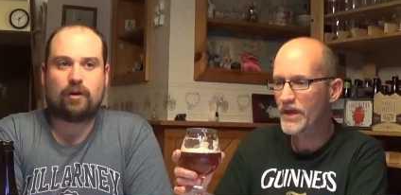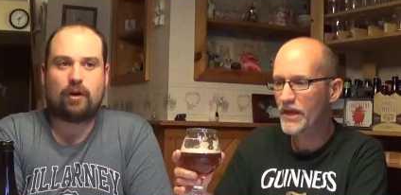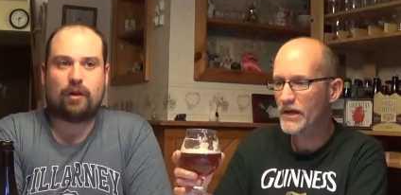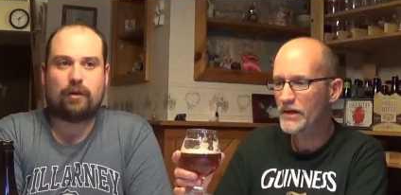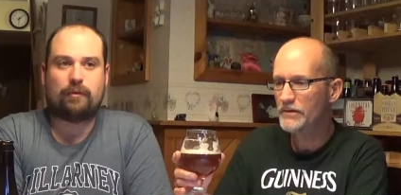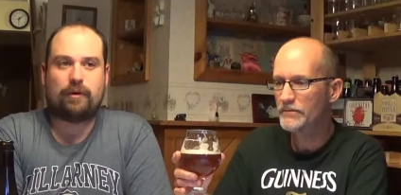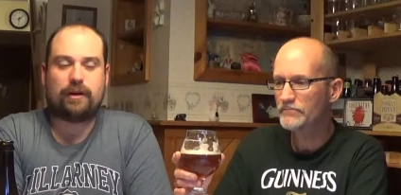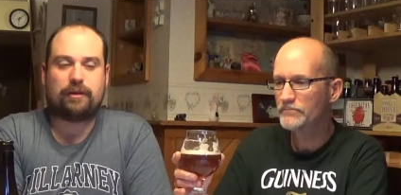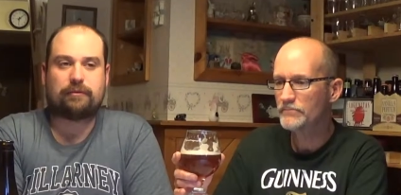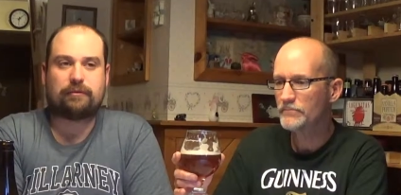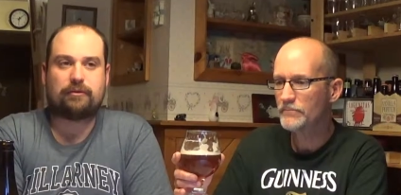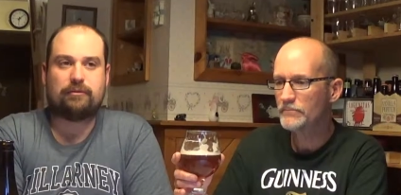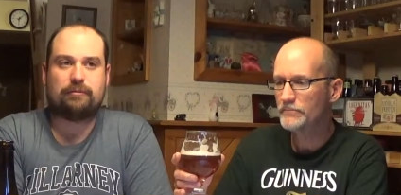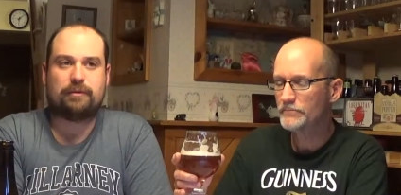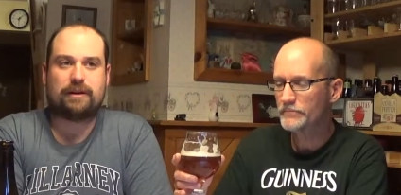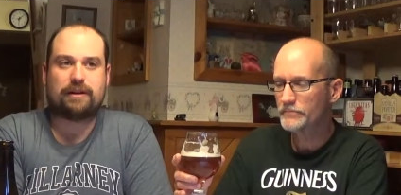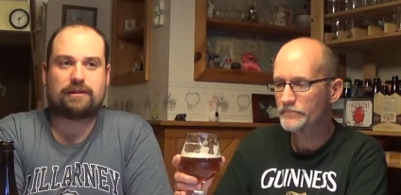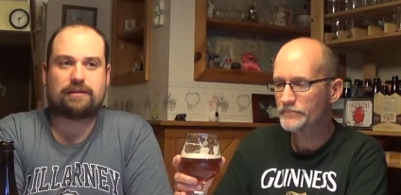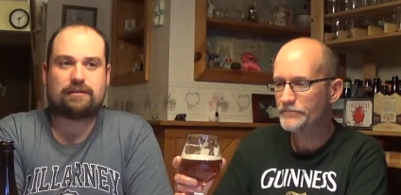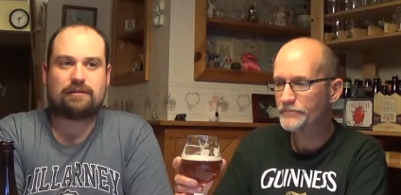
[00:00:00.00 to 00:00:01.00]
Speaker 1: all the way through, but
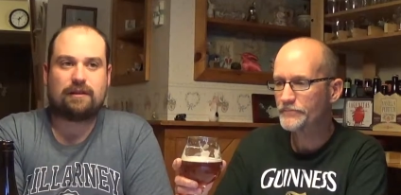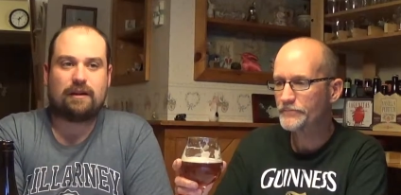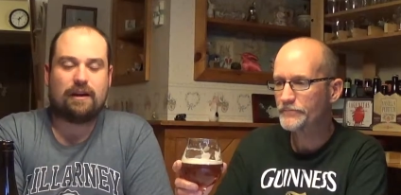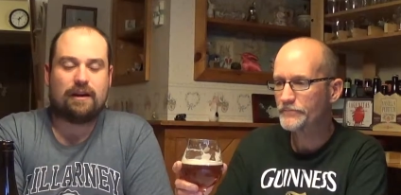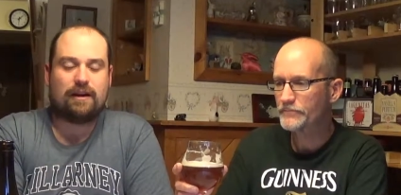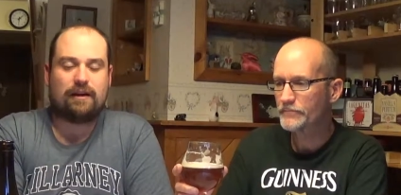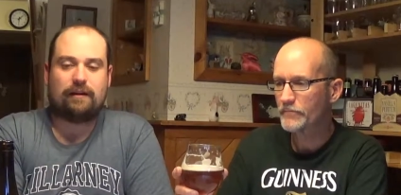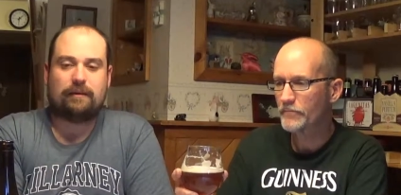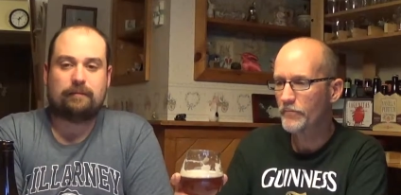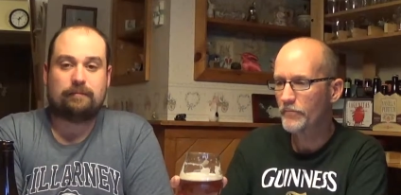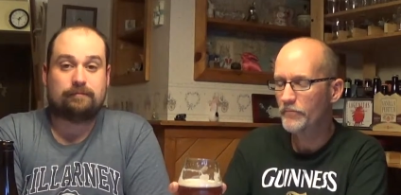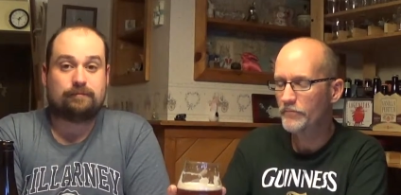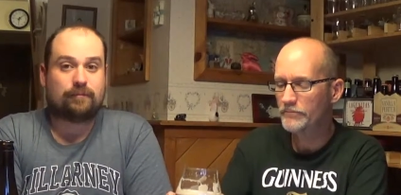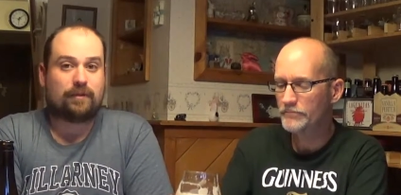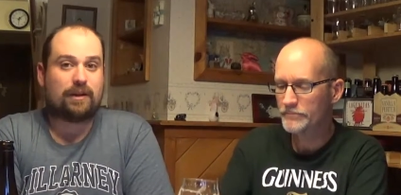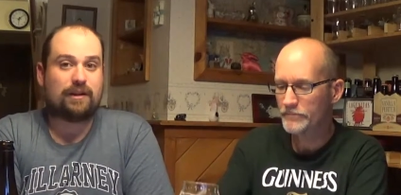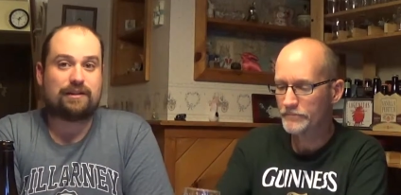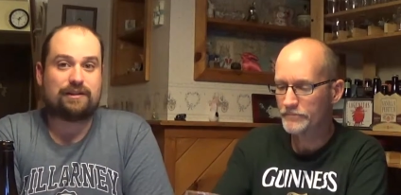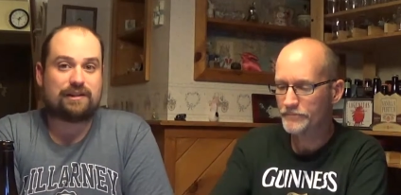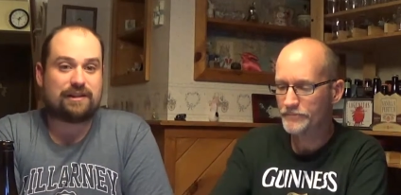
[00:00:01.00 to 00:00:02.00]
it's
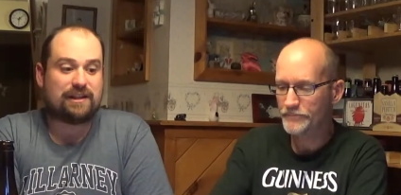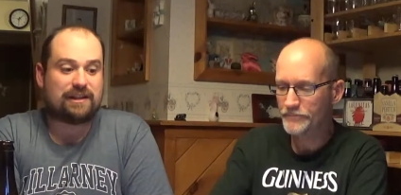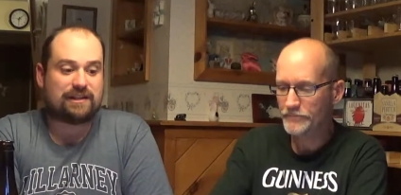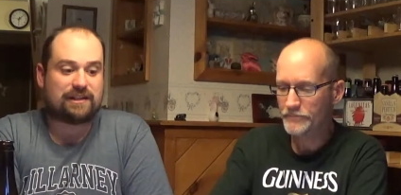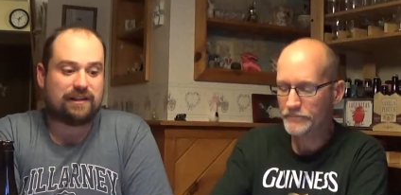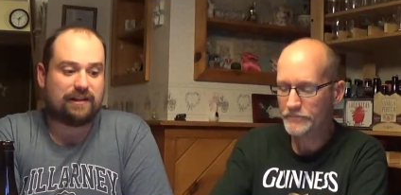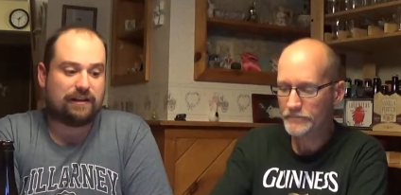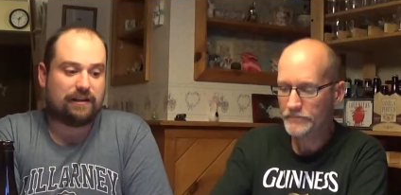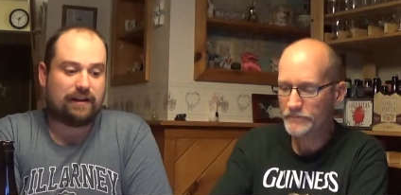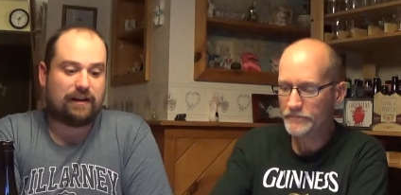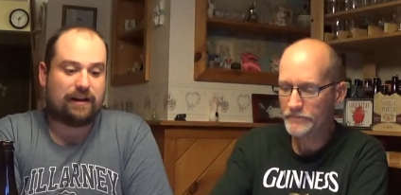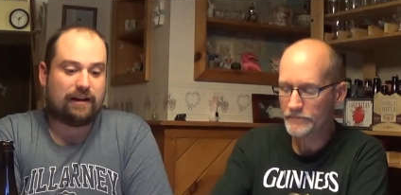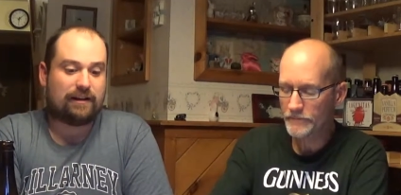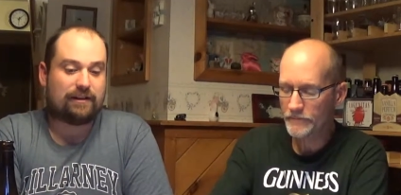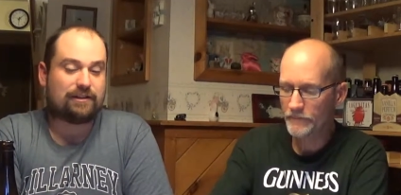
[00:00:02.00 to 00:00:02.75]
consistent, and